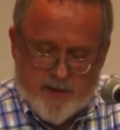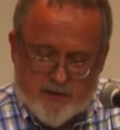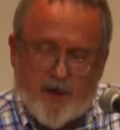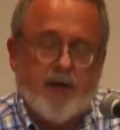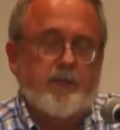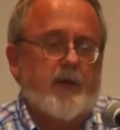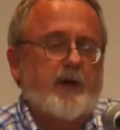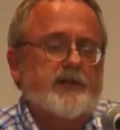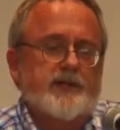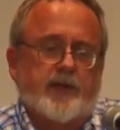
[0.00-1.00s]
Time
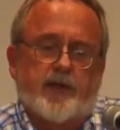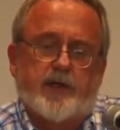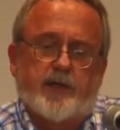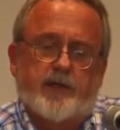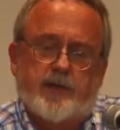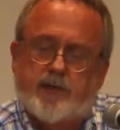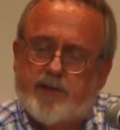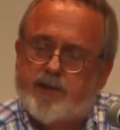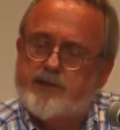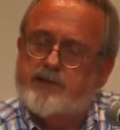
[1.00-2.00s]
marches on,
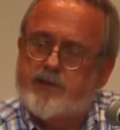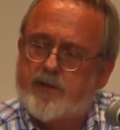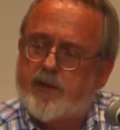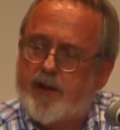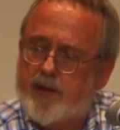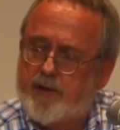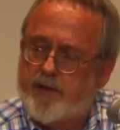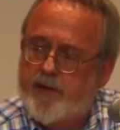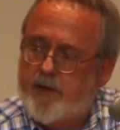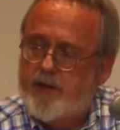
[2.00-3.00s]
and sooner or
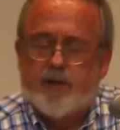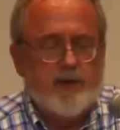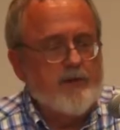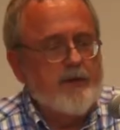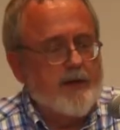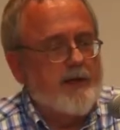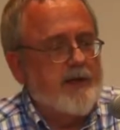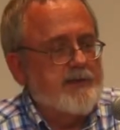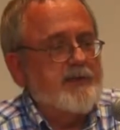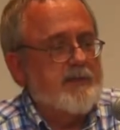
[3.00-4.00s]
later you
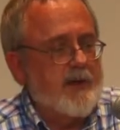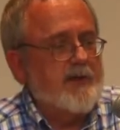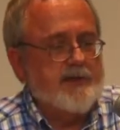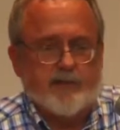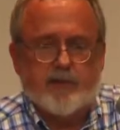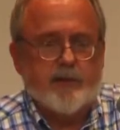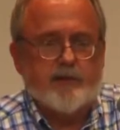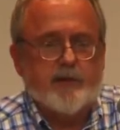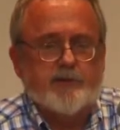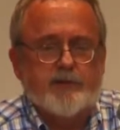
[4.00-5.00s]
realize it's marching right
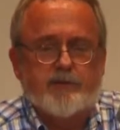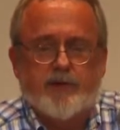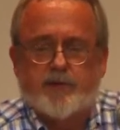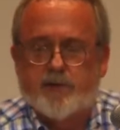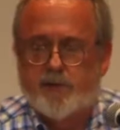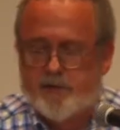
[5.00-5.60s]
across your face.